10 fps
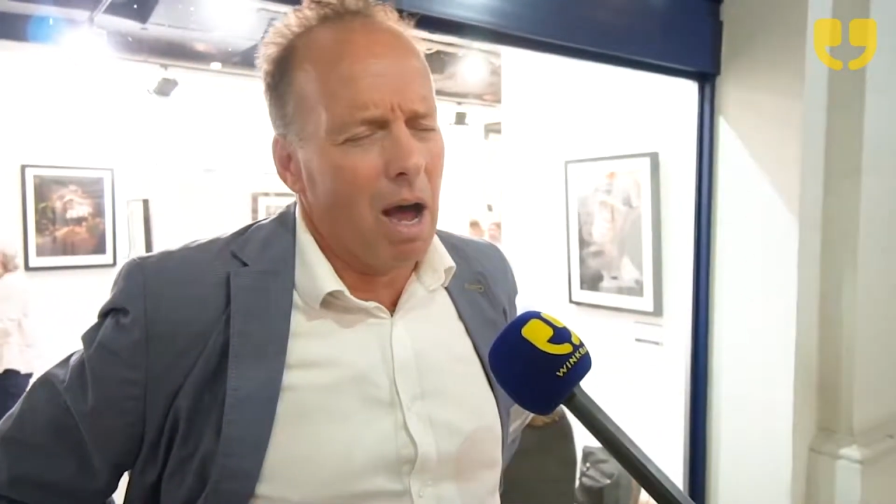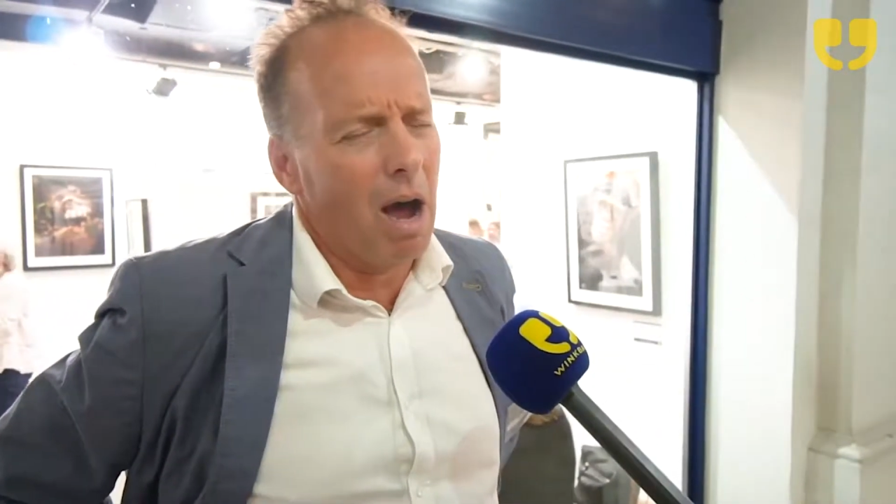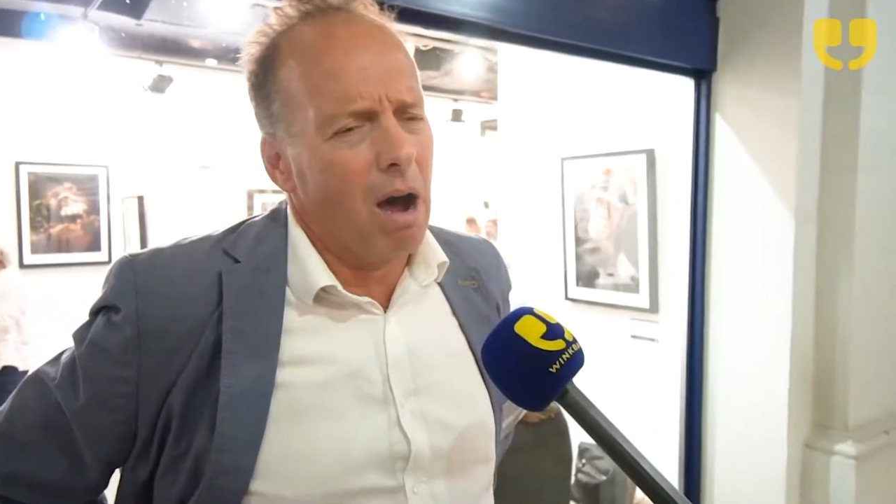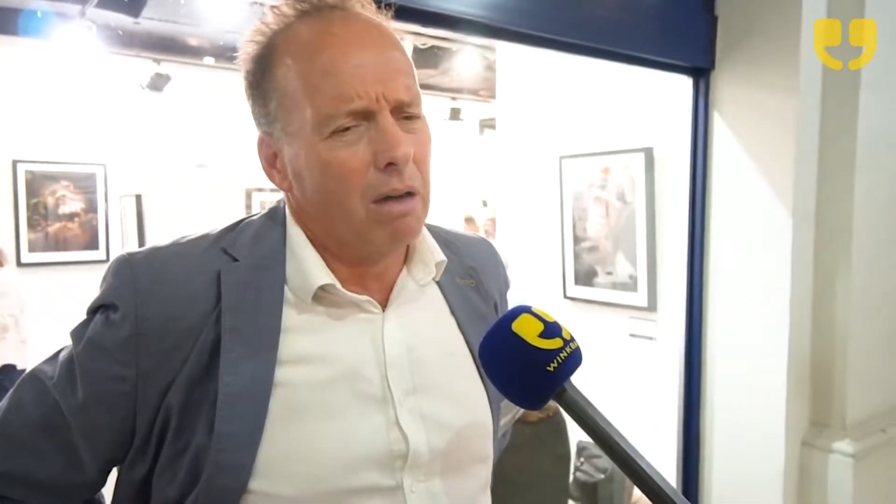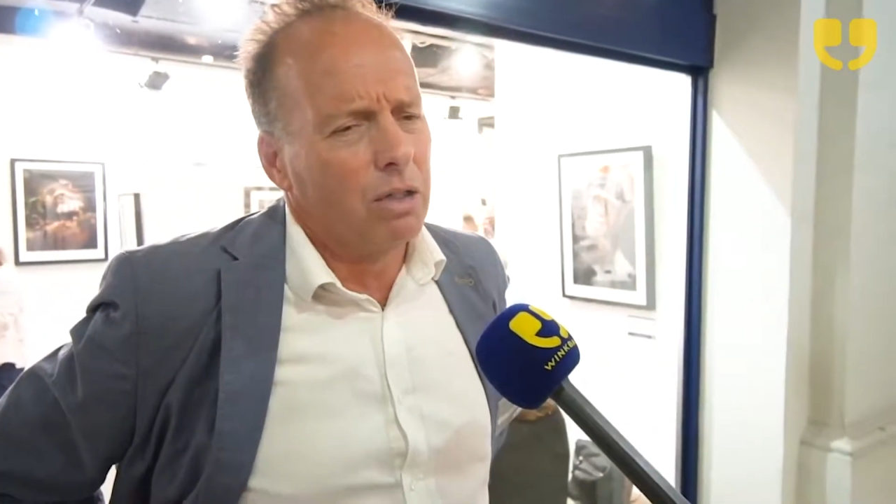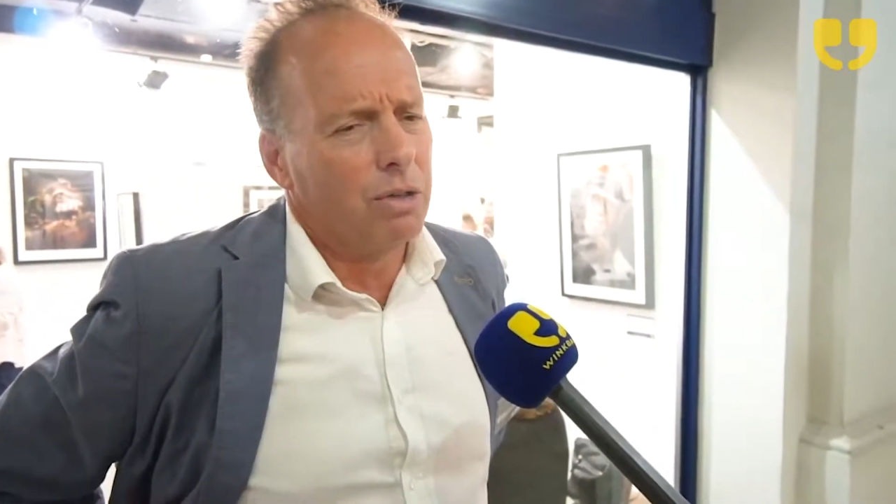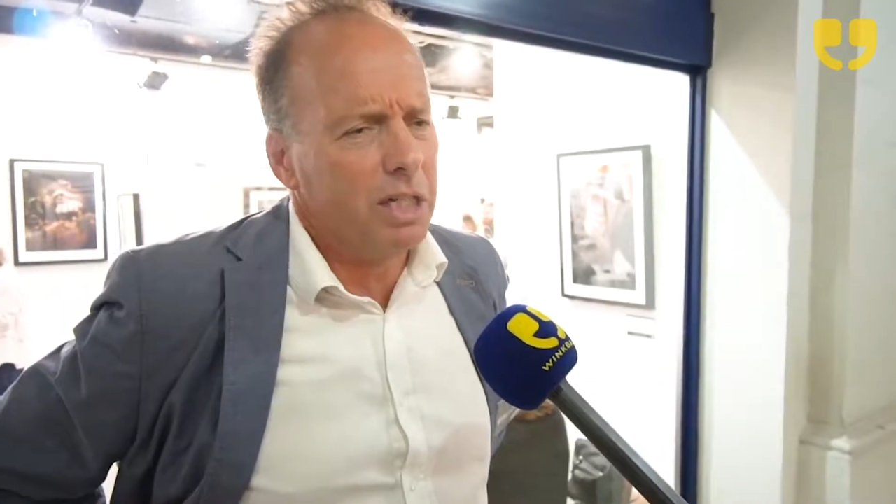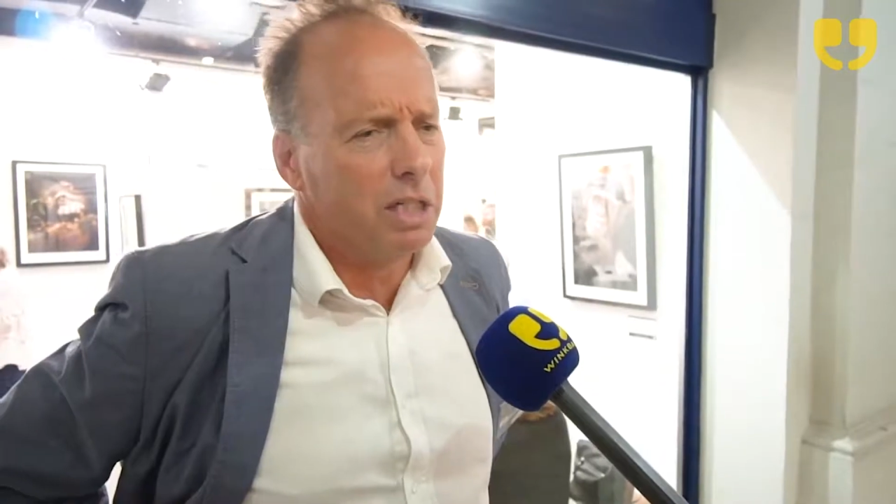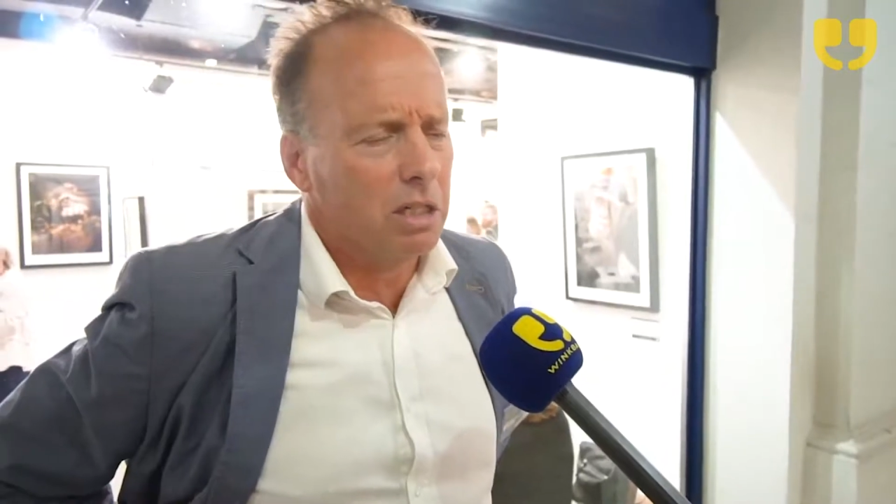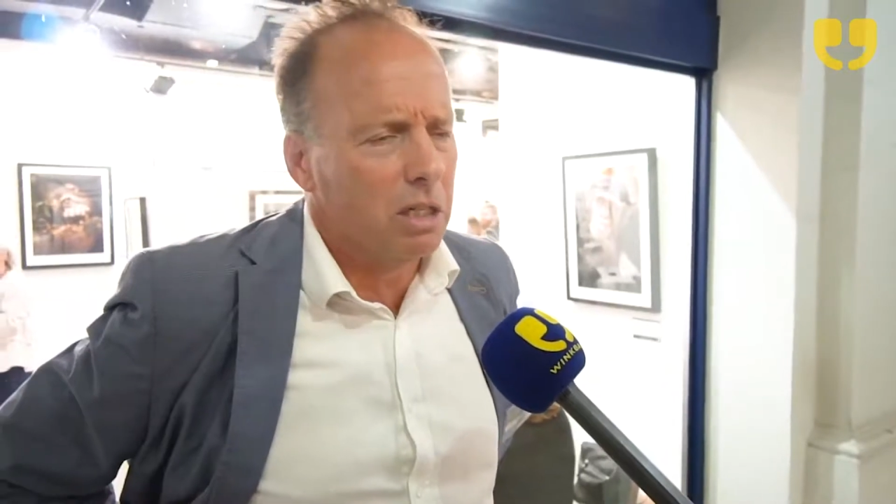are
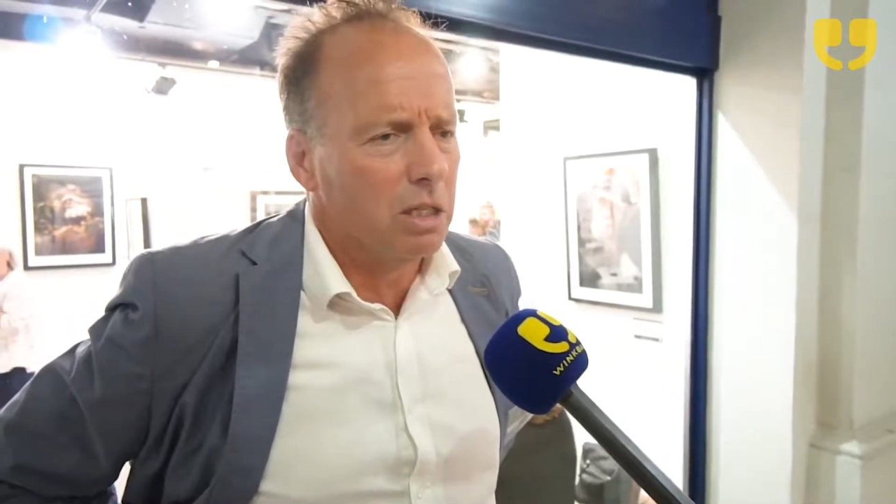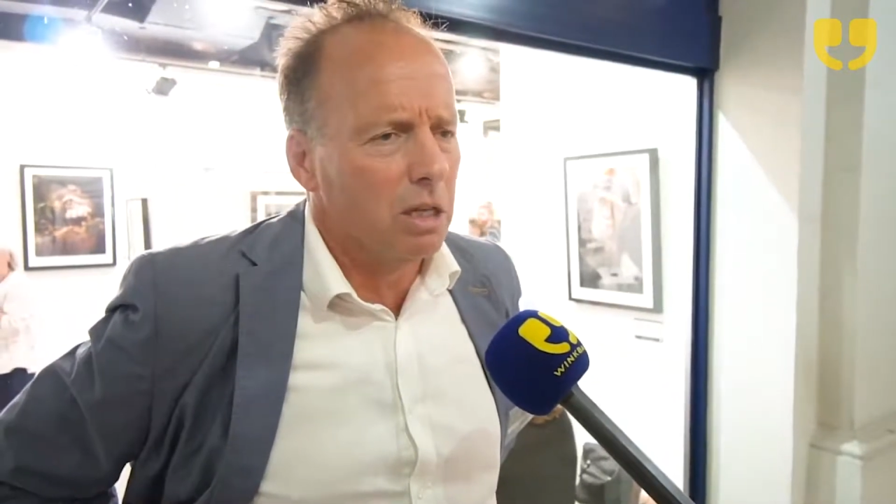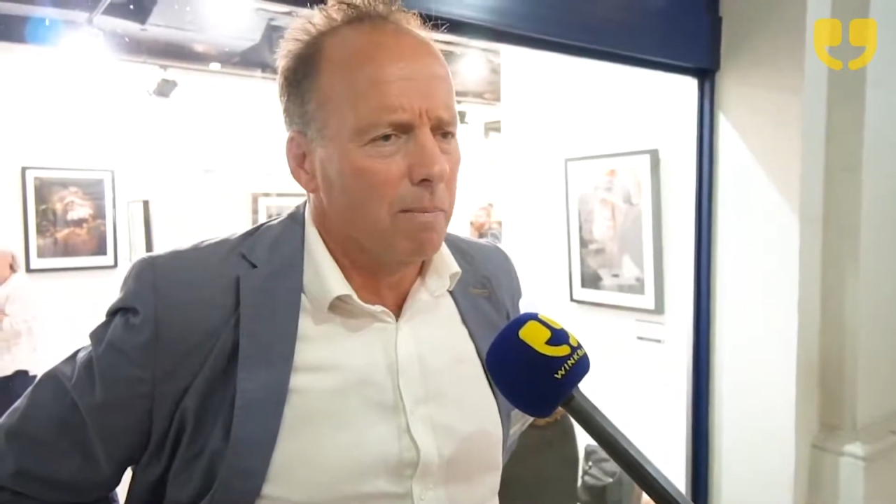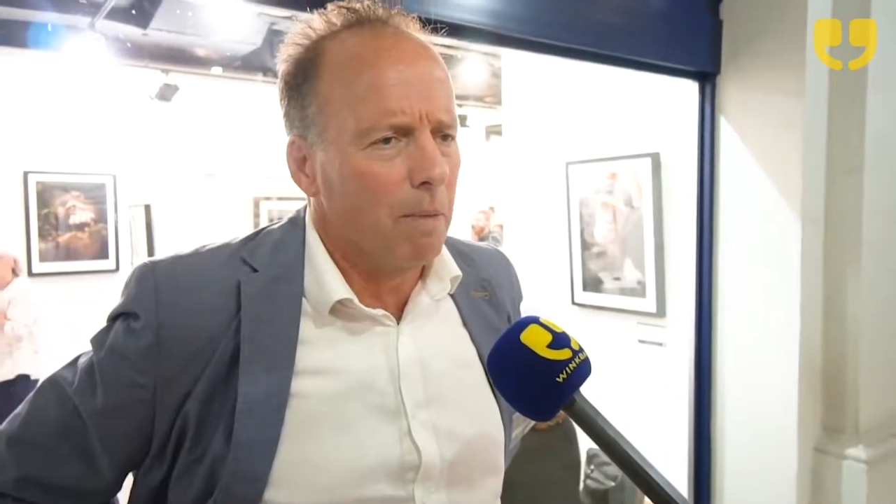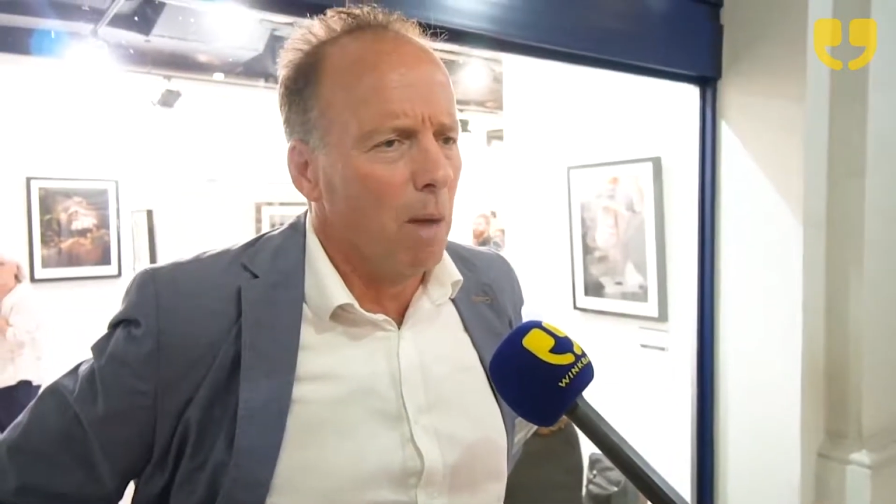treated to some